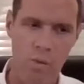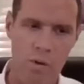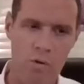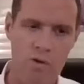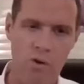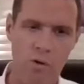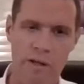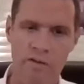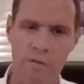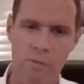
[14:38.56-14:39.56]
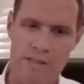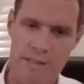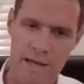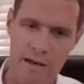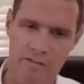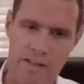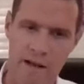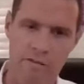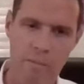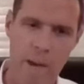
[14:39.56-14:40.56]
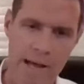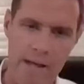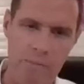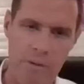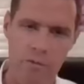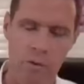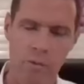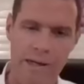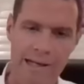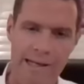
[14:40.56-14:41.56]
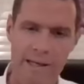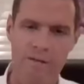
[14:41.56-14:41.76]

it's when we're doing it from a state of self-abandonment,